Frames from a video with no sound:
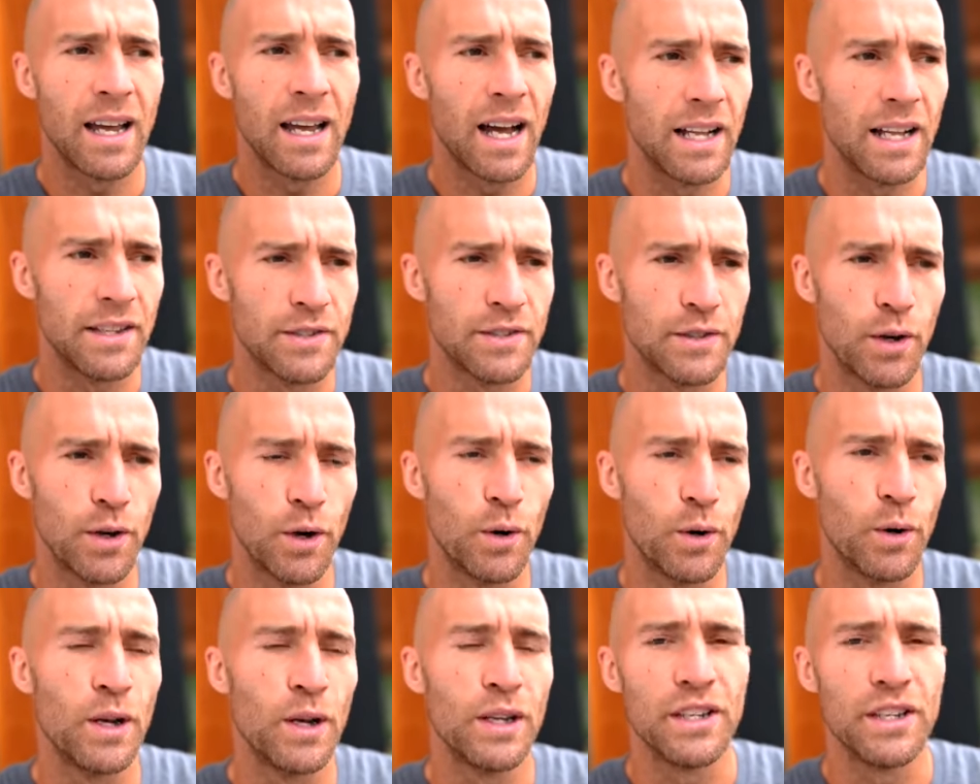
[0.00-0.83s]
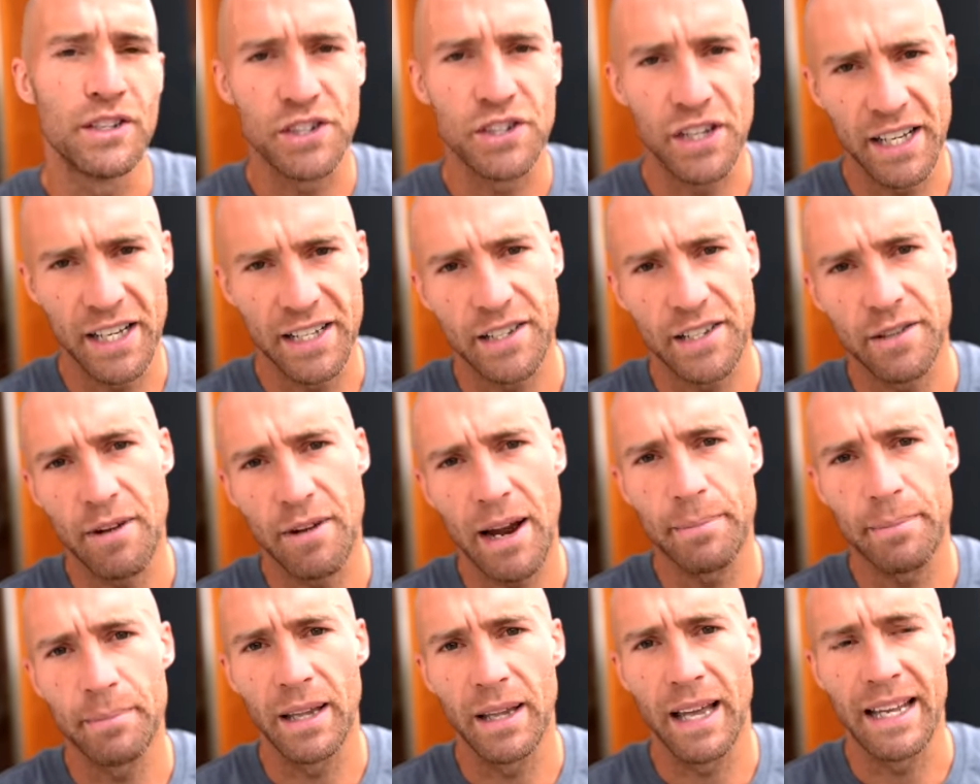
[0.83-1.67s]
And so you change the
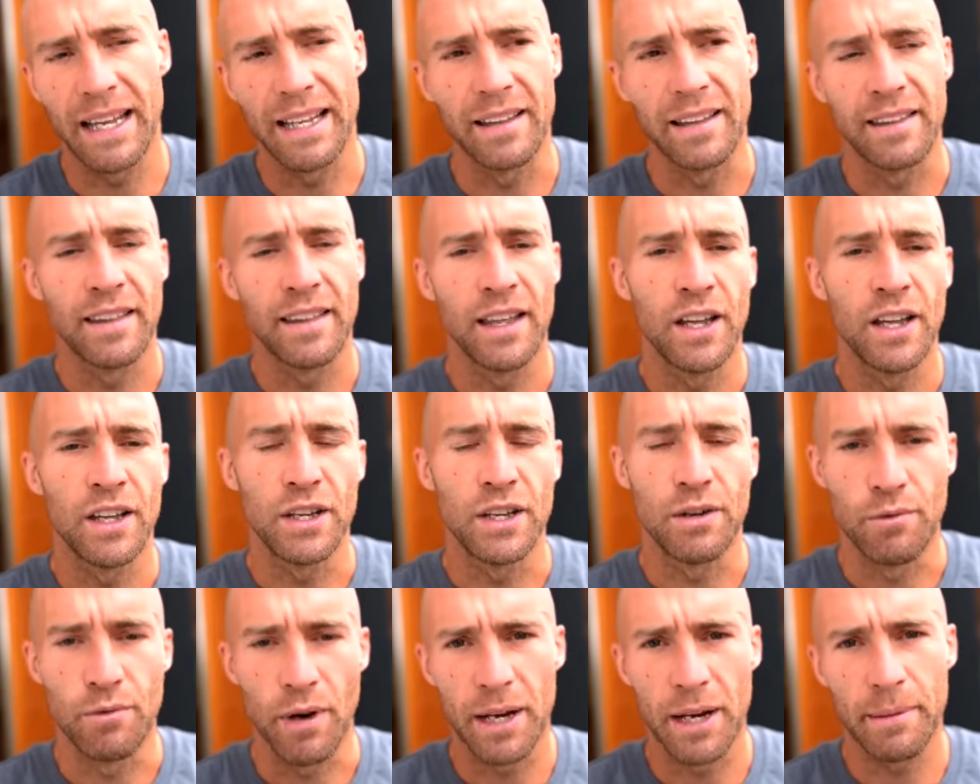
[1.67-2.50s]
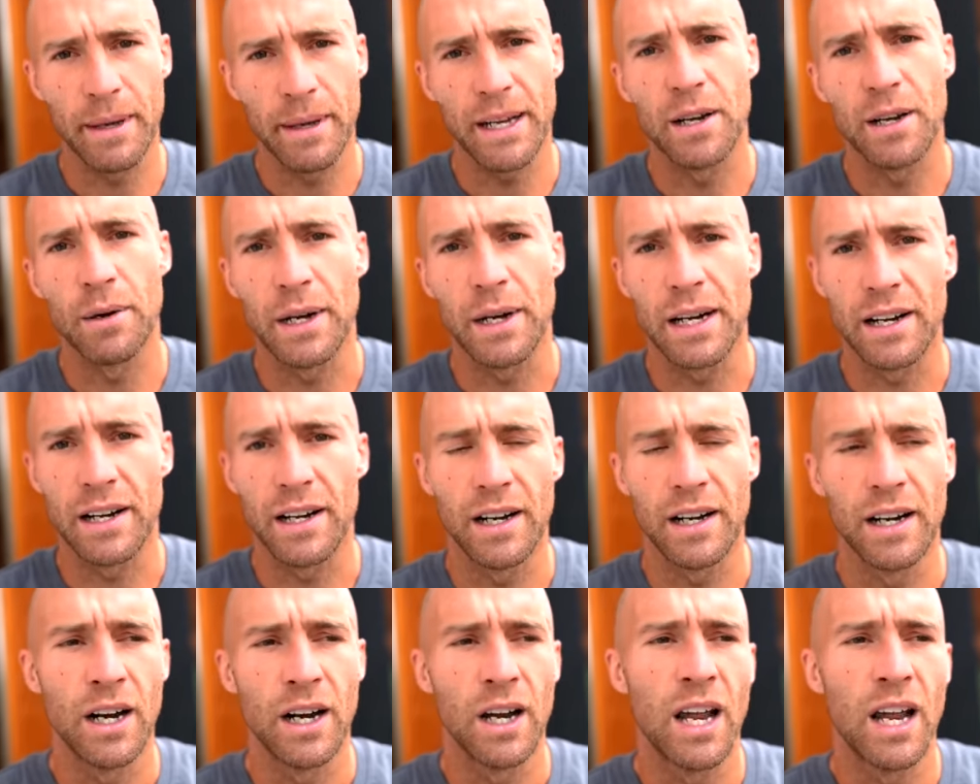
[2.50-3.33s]
rep length, you run a bit
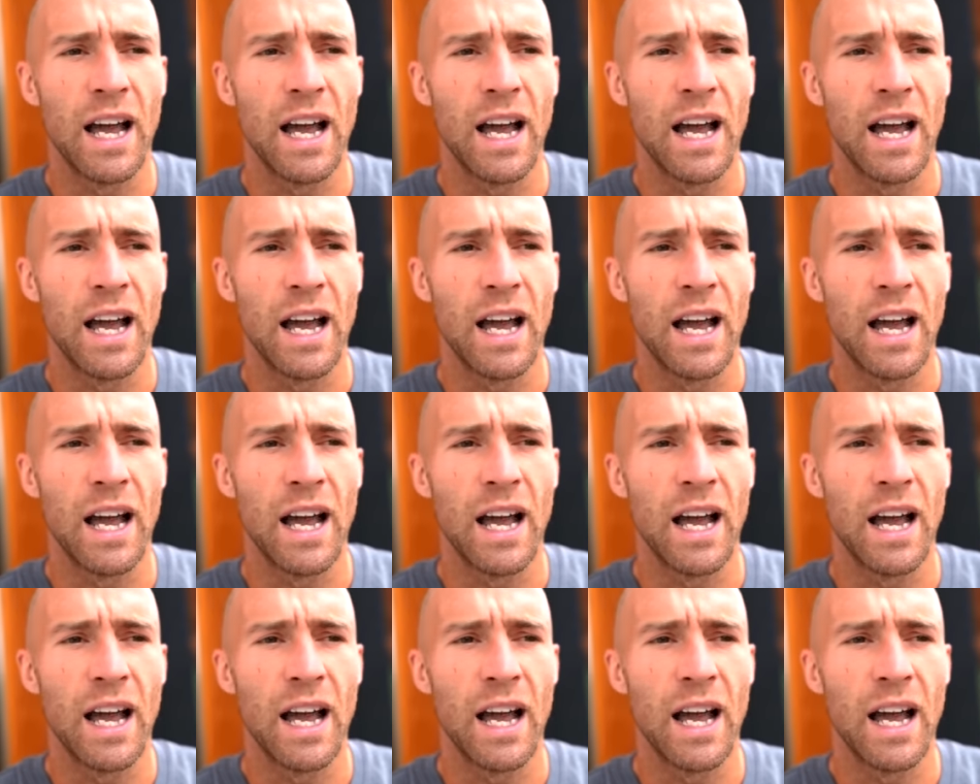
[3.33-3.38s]
quicker,